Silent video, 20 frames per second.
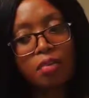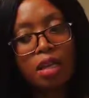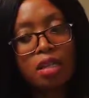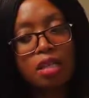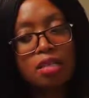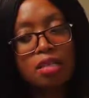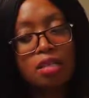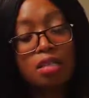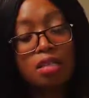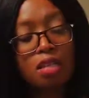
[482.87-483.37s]

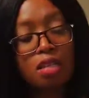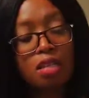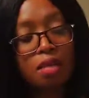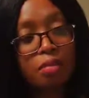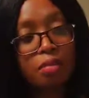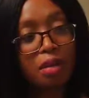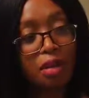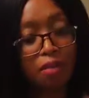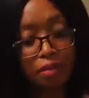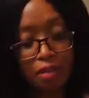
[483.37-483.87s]
There's a
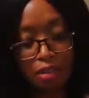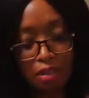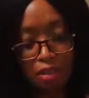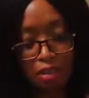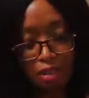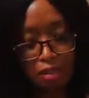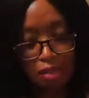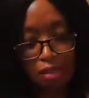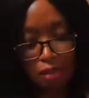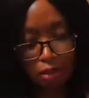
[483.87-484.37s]
term I've
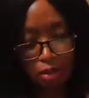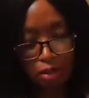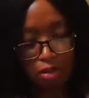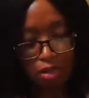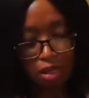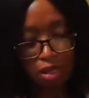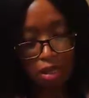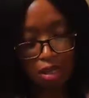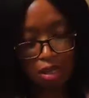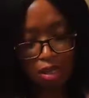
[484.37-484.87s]
heard
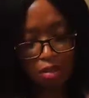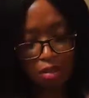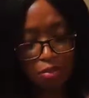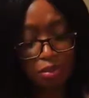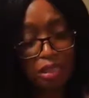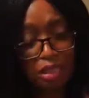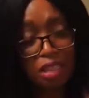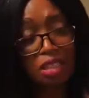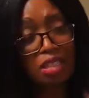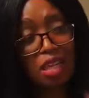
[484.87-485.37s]
about
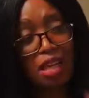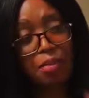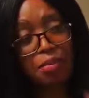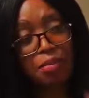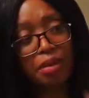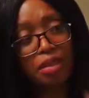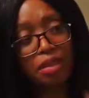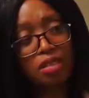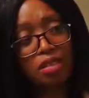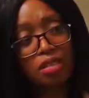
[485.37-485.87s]

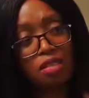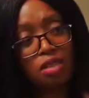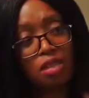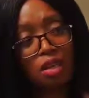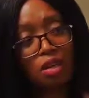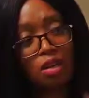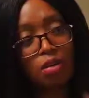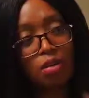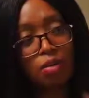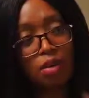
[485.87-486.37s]
pre-diabetes.
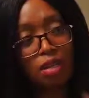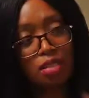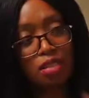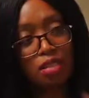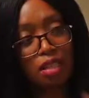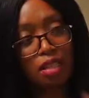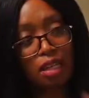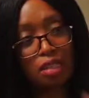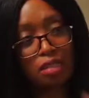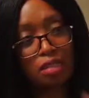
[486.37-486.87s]
What
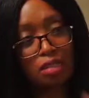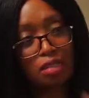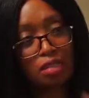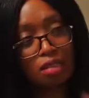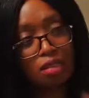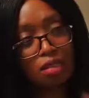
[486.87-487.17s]
is that?